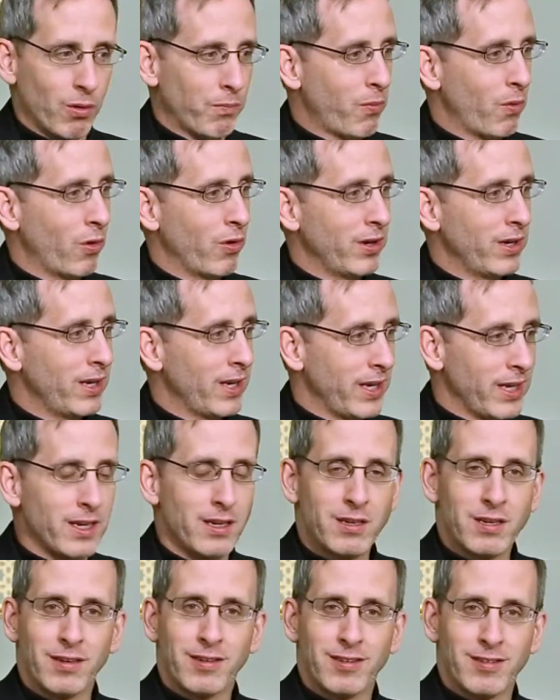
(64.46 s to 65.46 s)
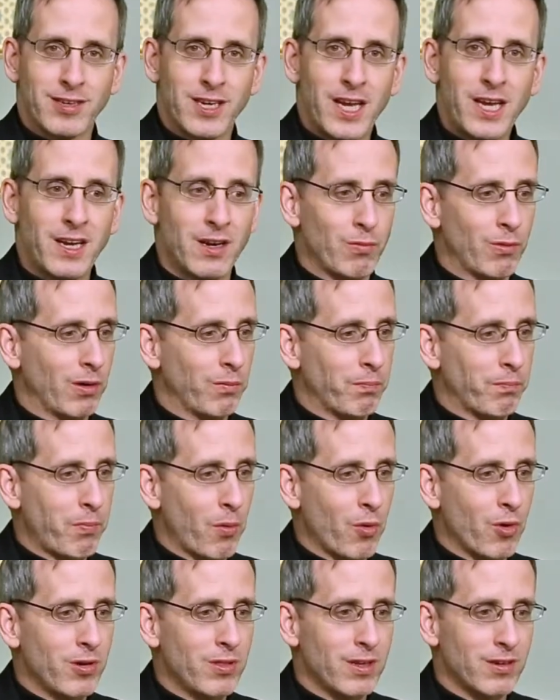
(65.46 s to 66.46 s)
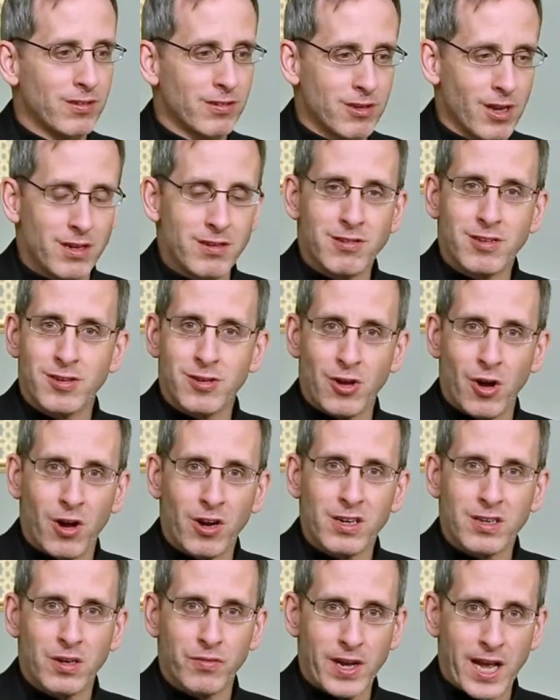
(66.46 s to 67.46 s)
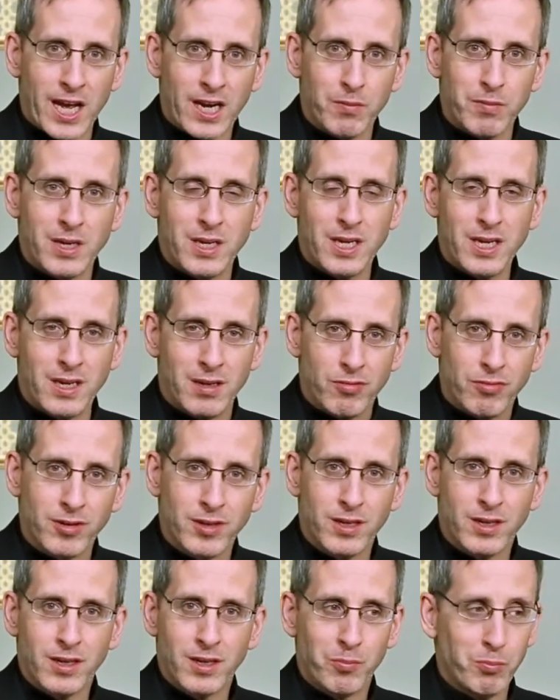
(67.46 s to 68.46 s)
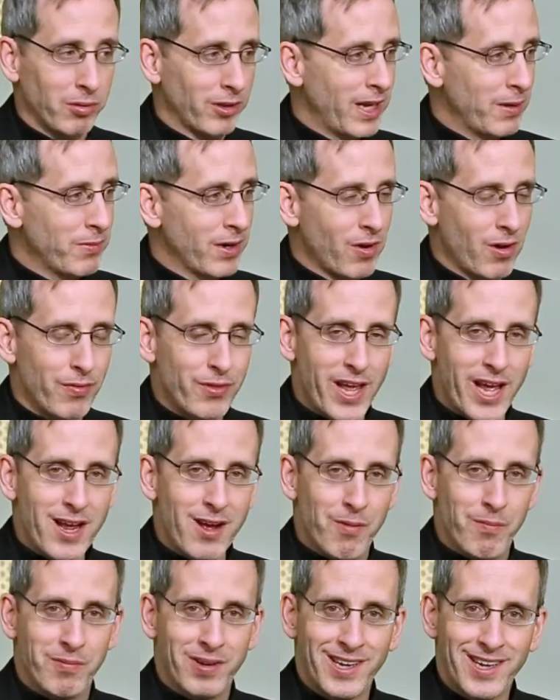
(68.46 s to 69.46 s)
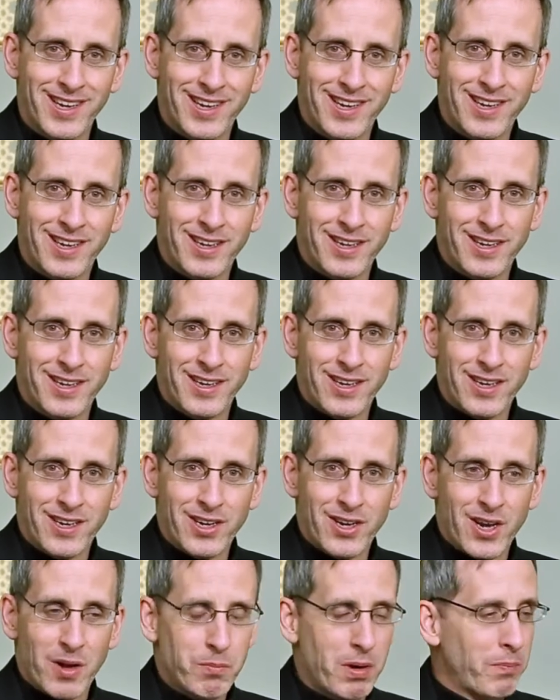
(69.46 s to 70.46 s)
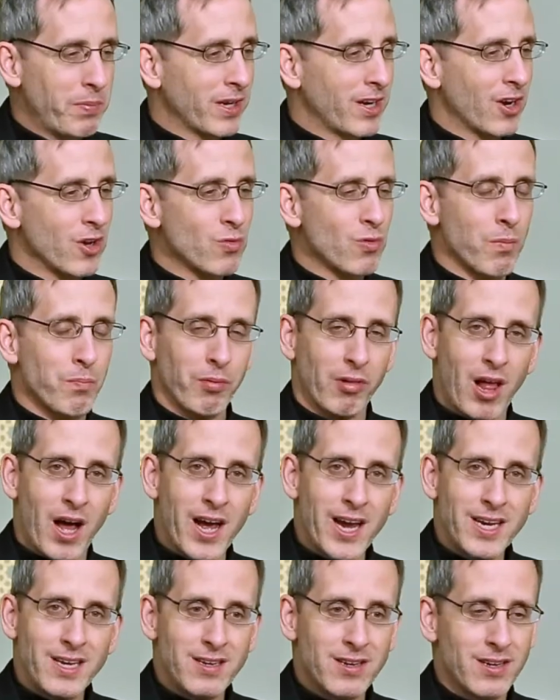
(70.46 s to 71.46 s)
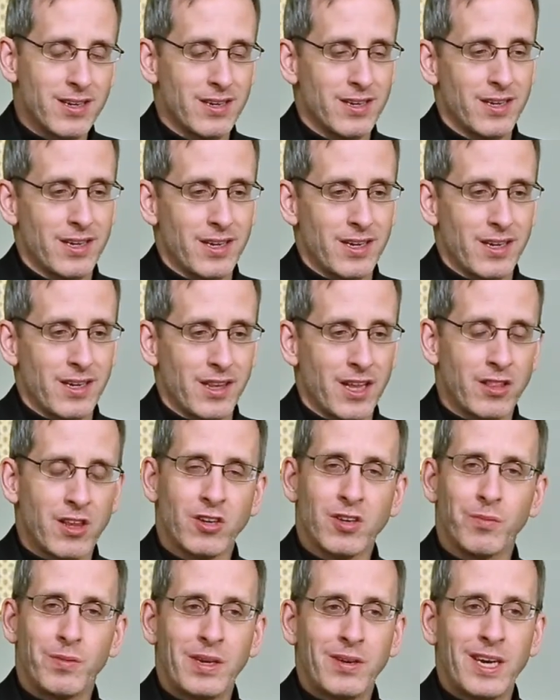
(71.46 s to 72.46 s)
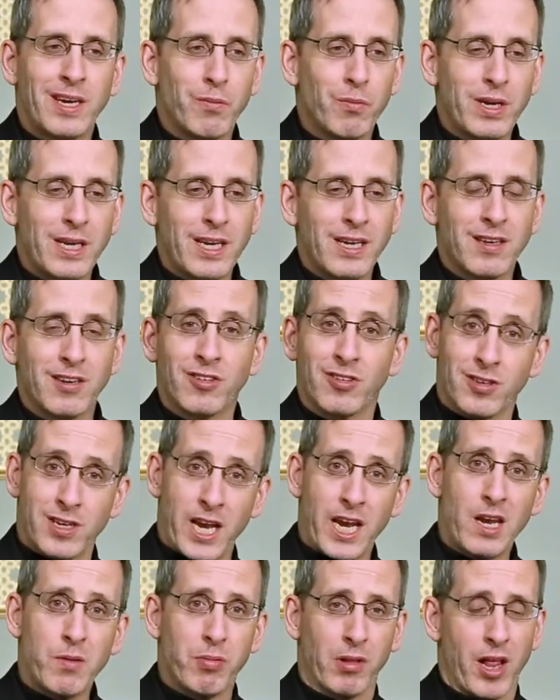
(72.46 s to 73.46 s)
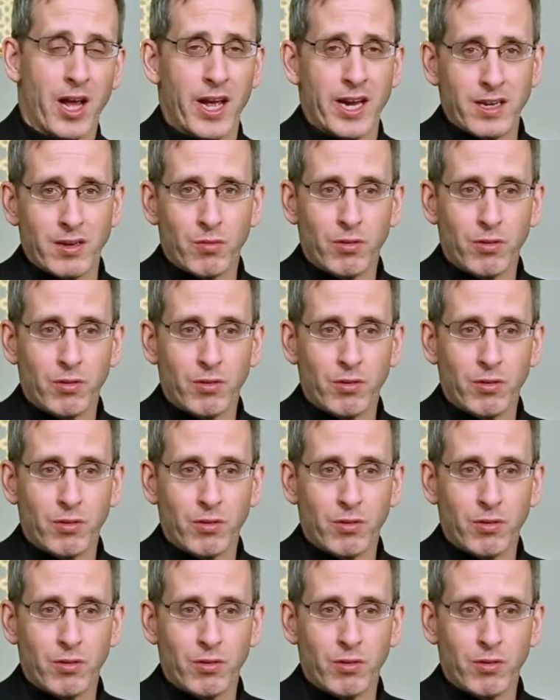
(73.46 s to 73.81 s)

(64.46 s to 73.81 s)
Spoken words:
We're born into sin. We're born the sons and daughters of Adam and Eve. Blame it on them. But because we're blind, that doesn't mean we need to stay blind.